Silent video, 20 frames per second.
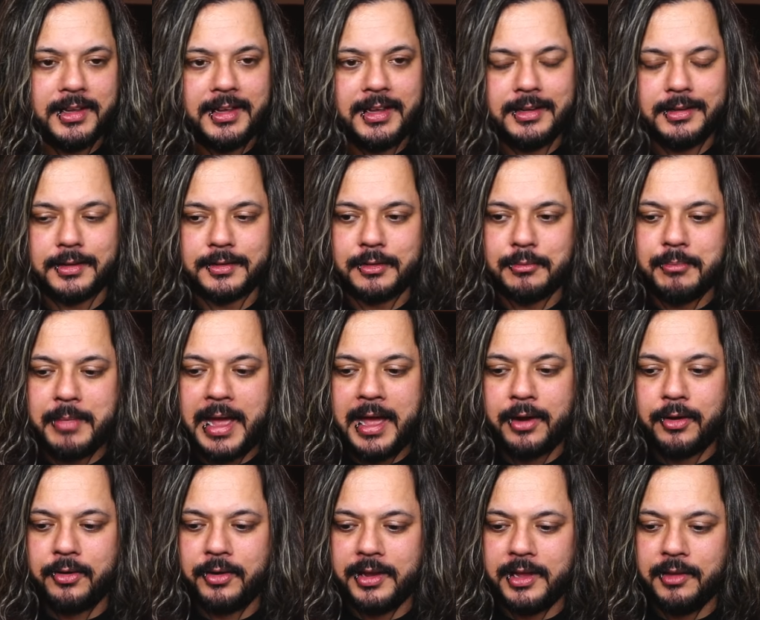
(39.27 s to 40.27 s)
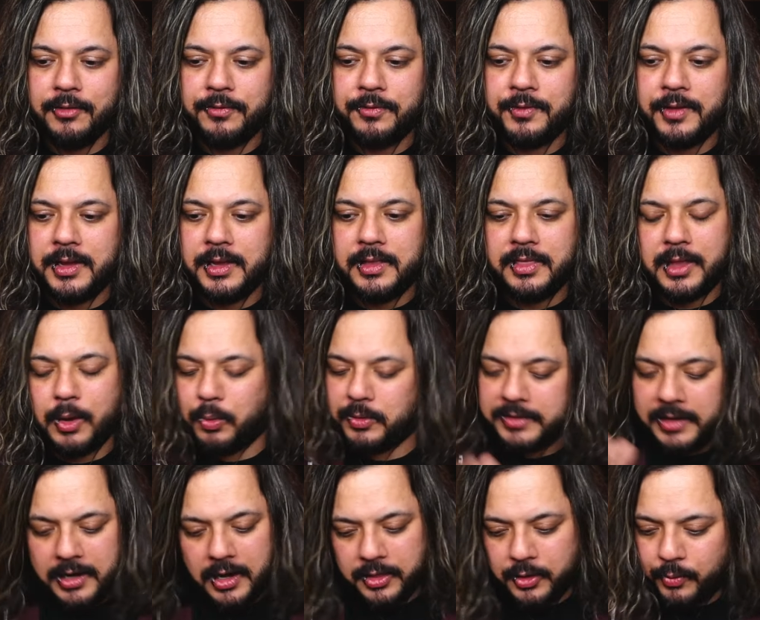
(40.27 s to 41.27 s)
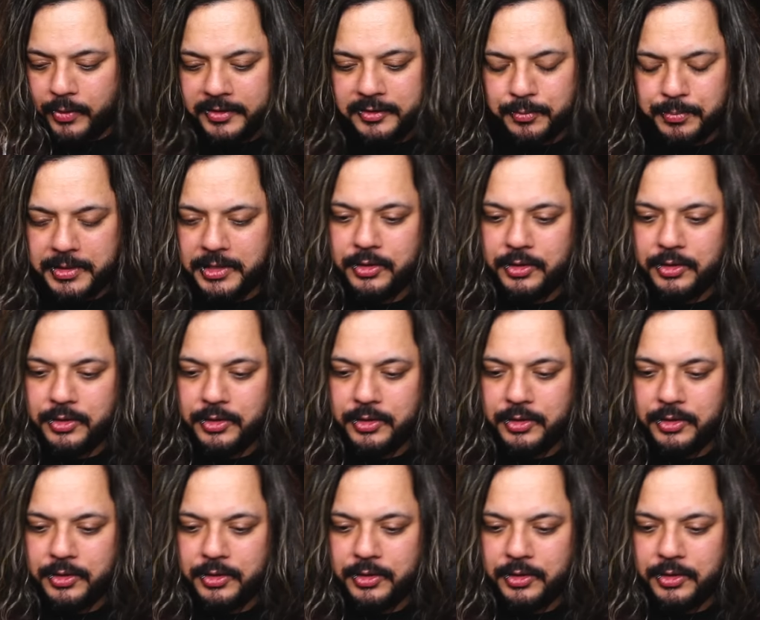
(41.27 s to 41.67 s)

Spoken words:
It doesn't matter if there was another recipe